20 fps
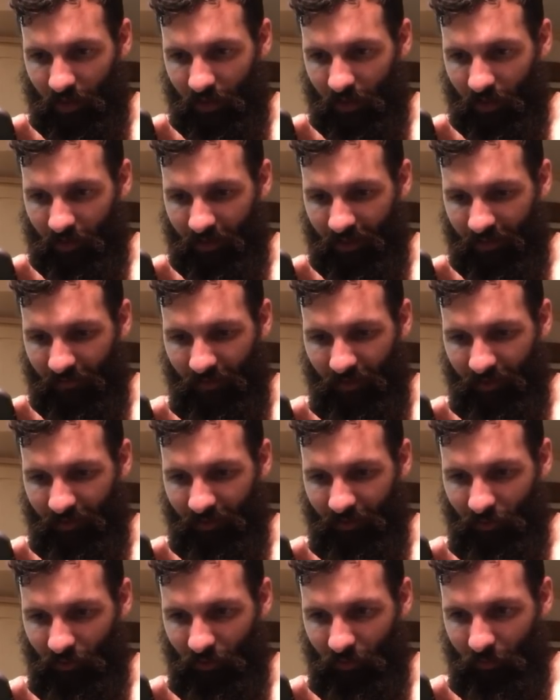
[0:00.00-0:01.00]
can't find a
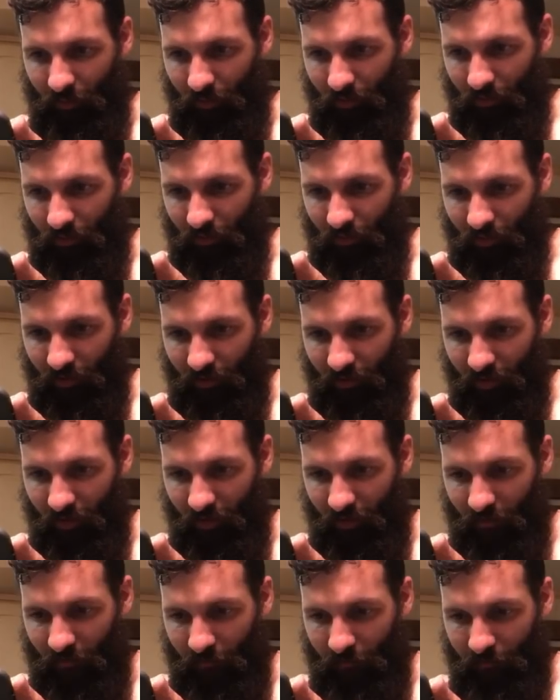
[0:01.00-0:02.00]
single good picture of this guy.
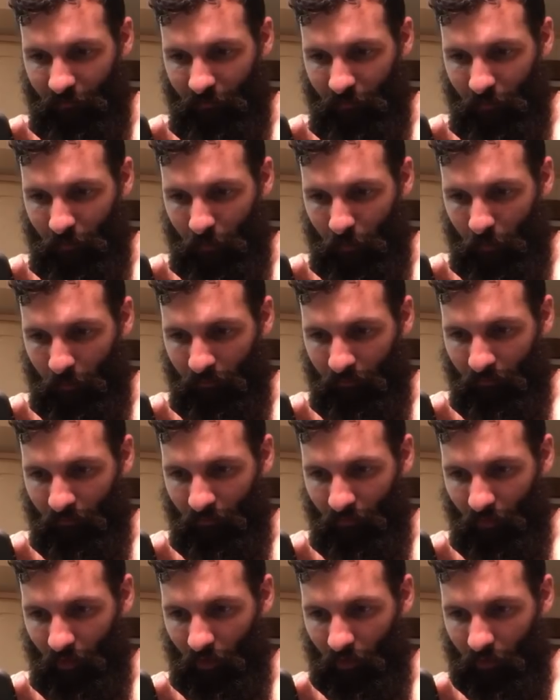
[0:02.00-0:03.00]

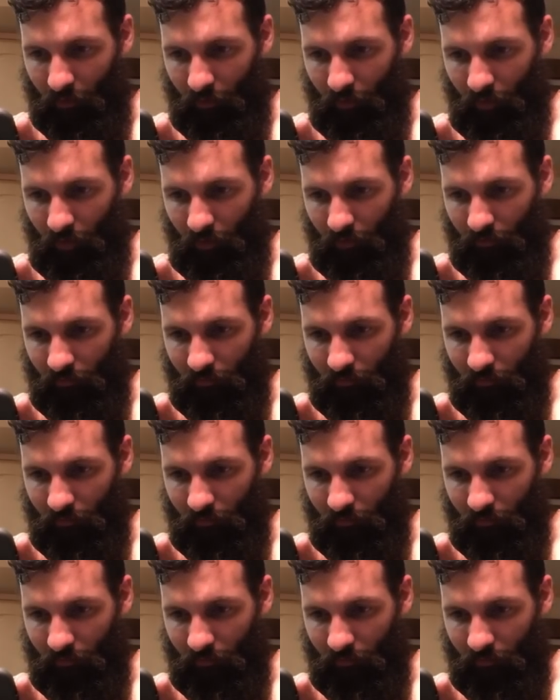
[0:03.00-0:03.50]
Oh, there we go.